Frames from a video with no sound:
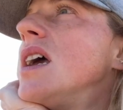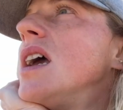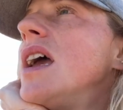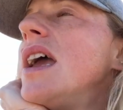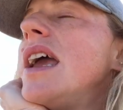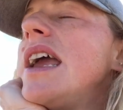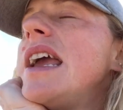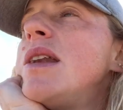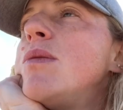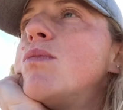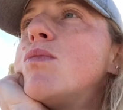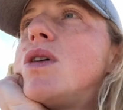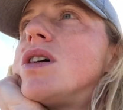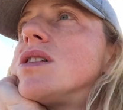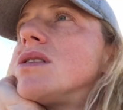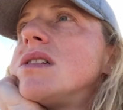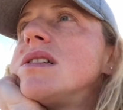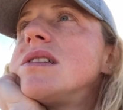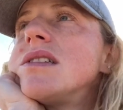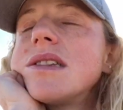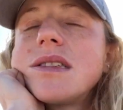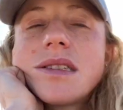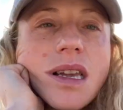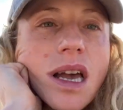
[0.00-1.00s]
in
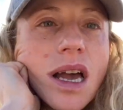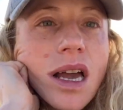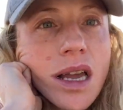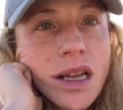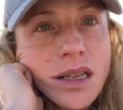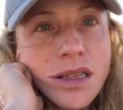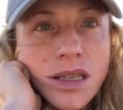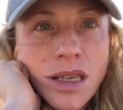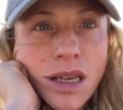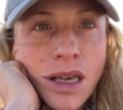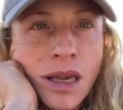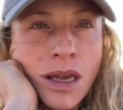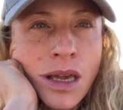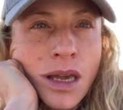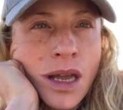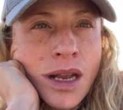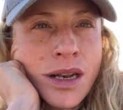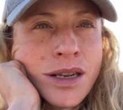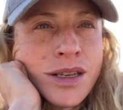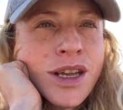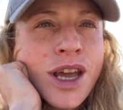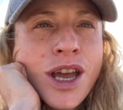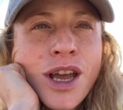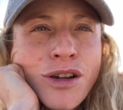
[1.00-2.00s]
modern society
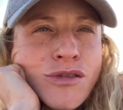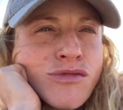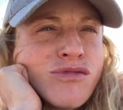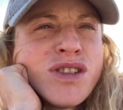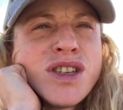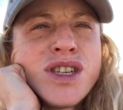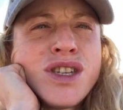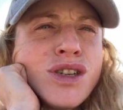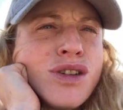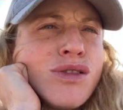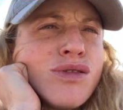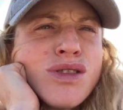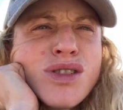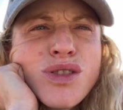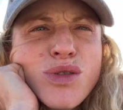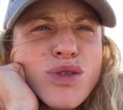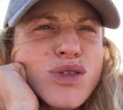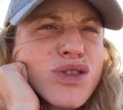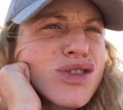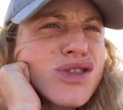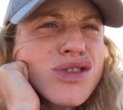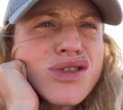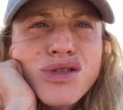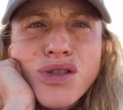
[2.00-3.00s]
and reduce your
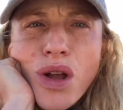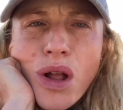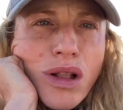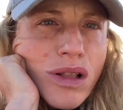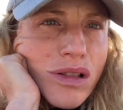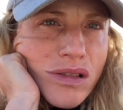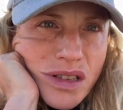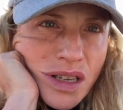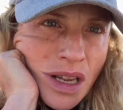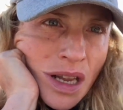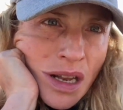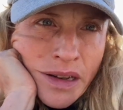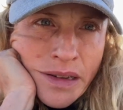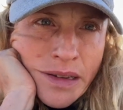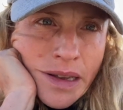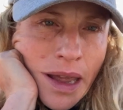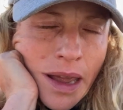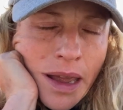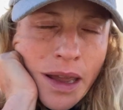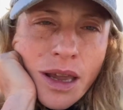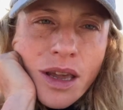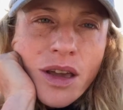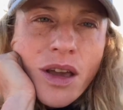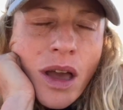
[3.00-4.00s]
salt
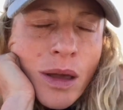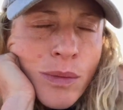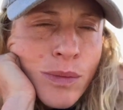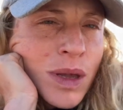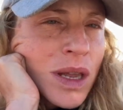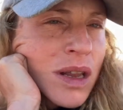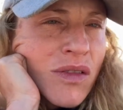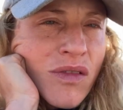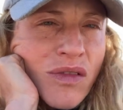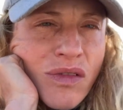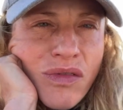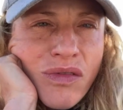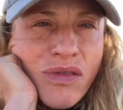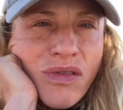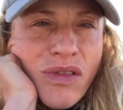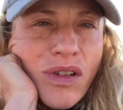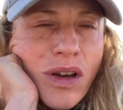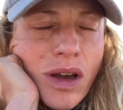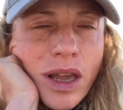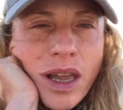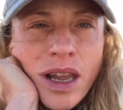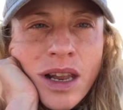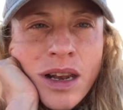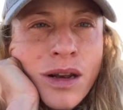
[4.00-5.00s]
intake. I mean,
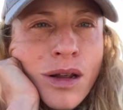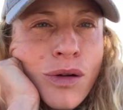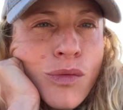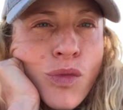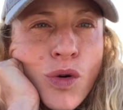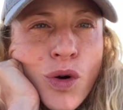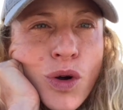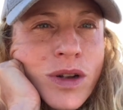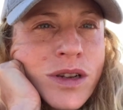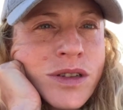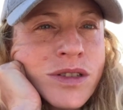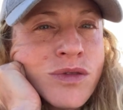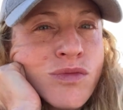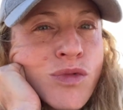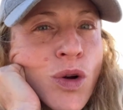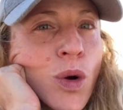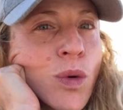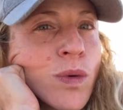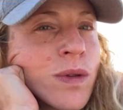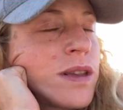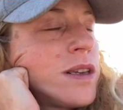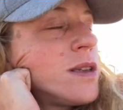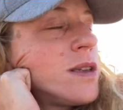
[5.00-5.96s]
fucking what is wrong with these